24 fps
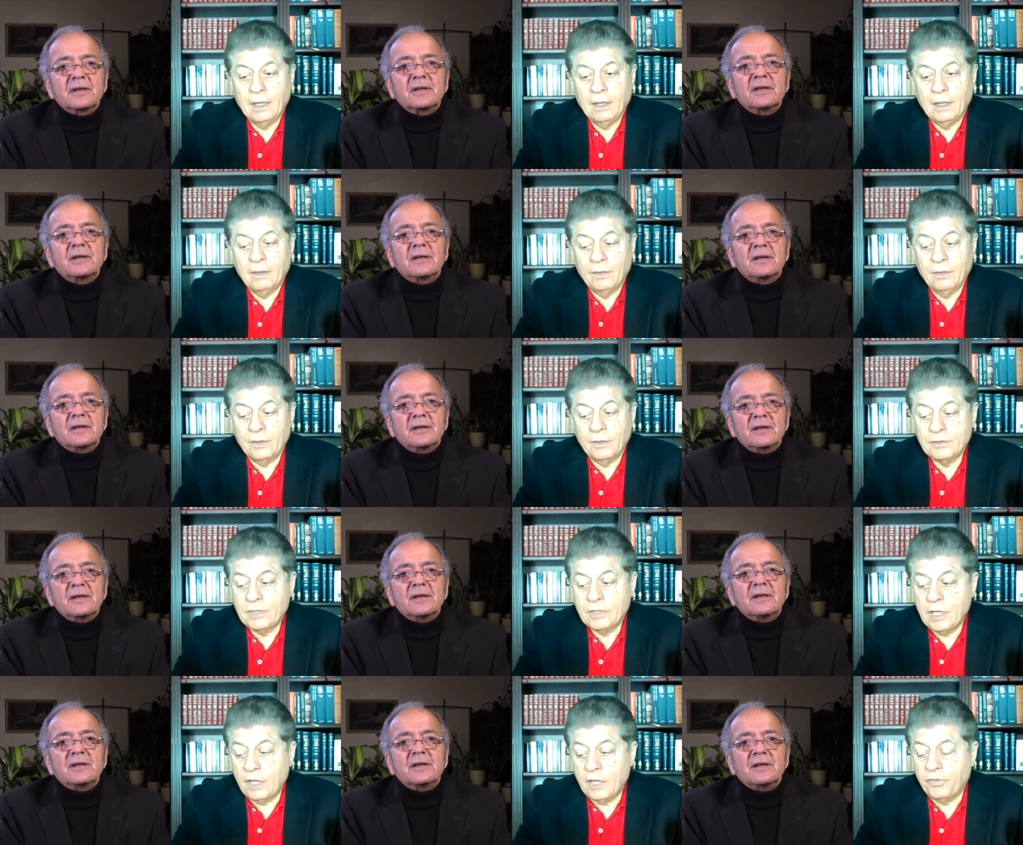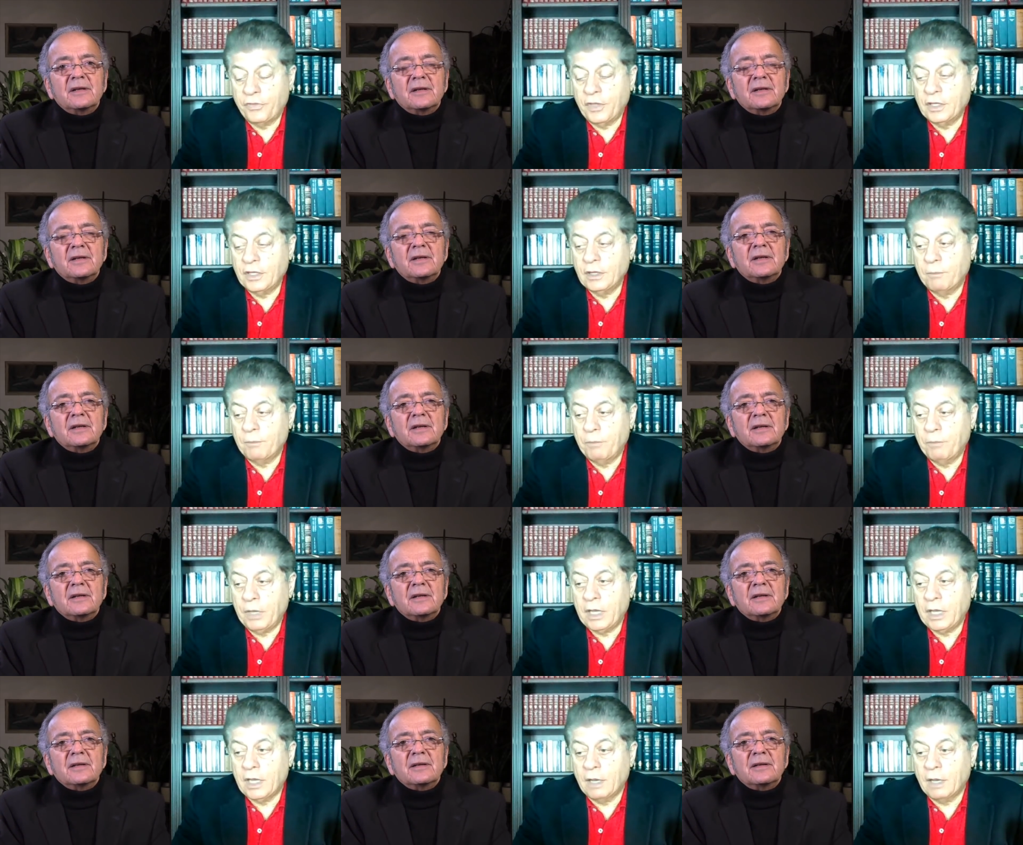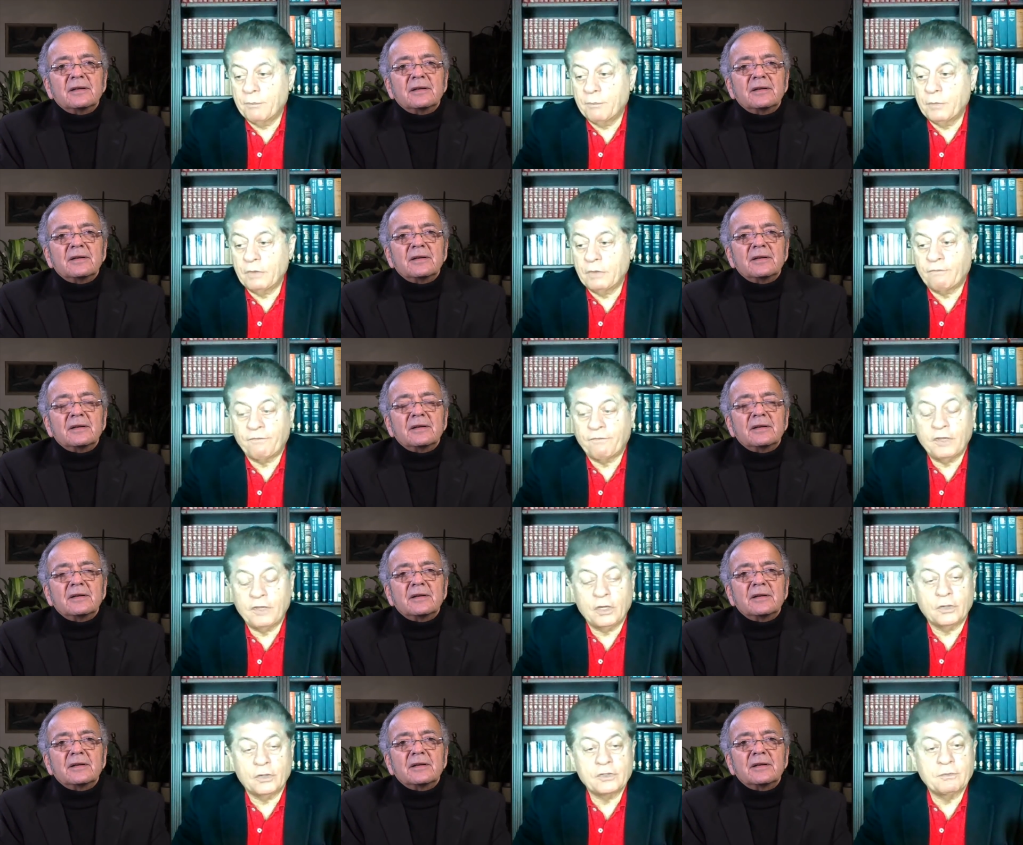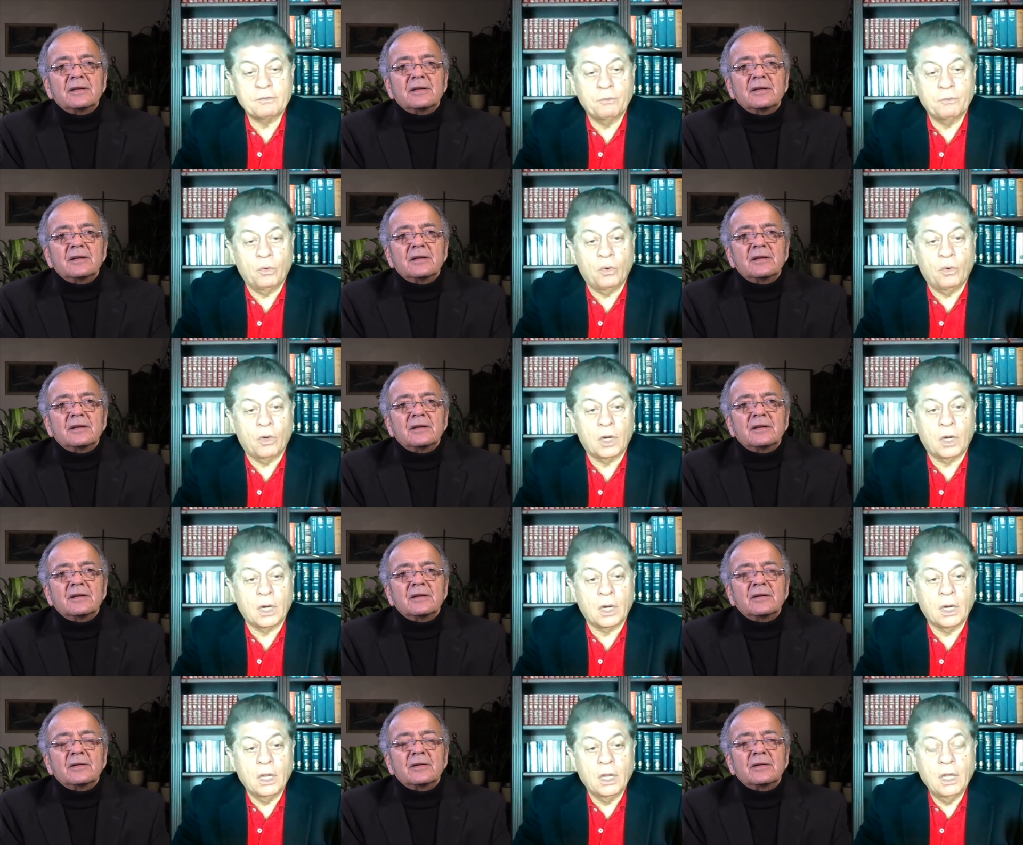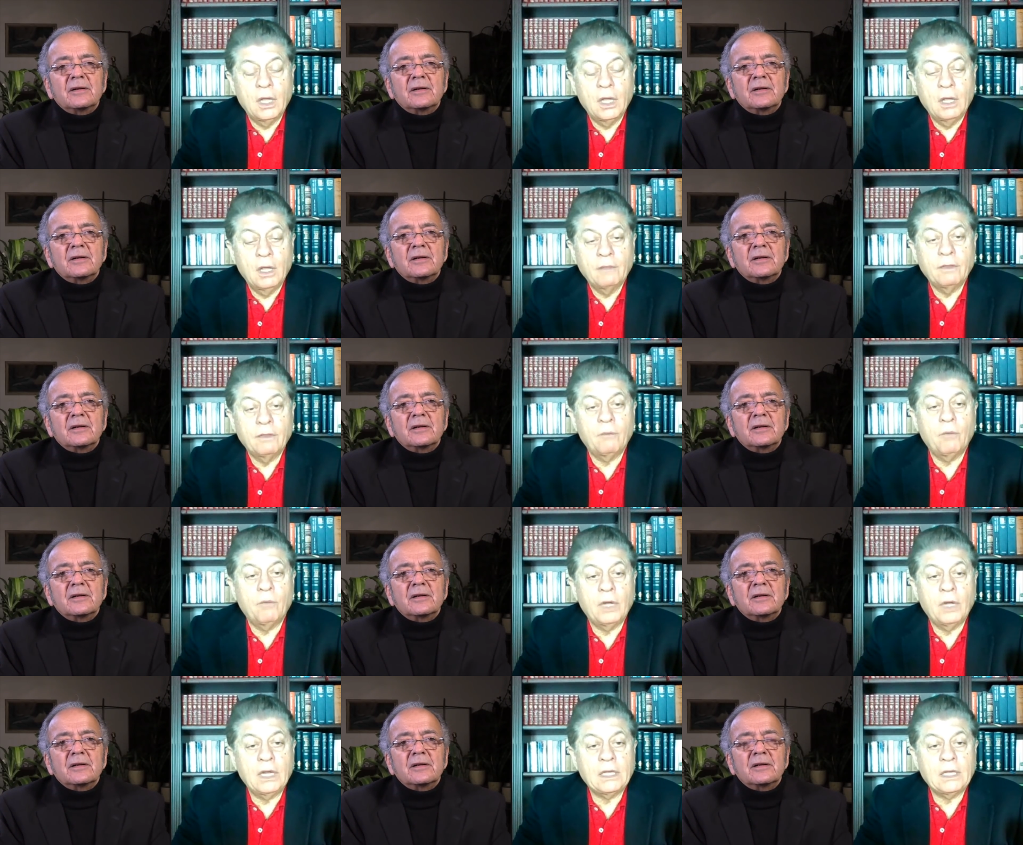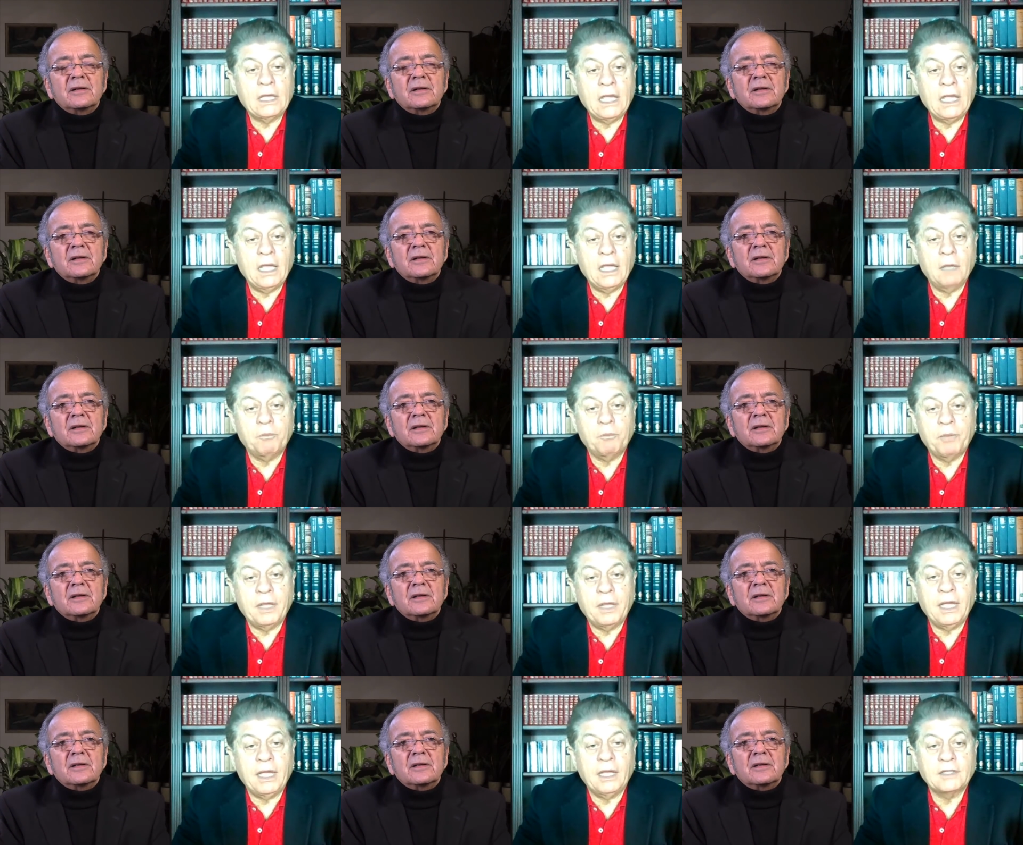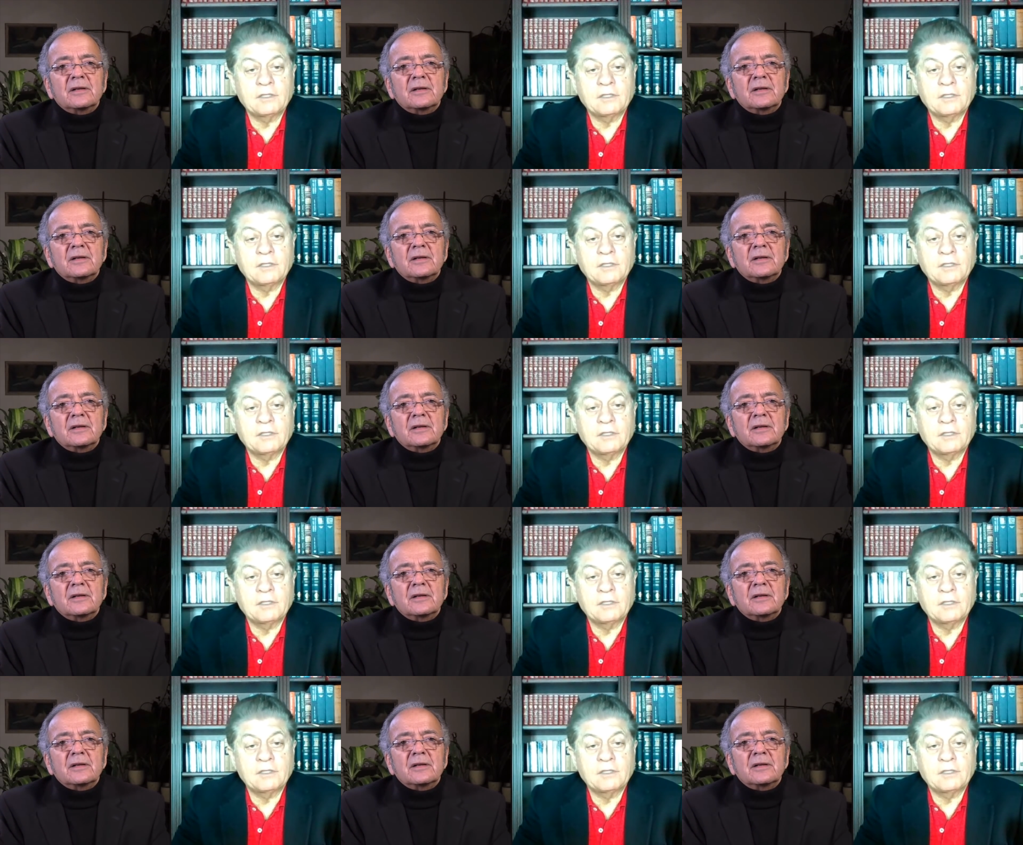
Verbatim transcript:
Speaker 1: There's nothing the big government fears more than when it can't pay its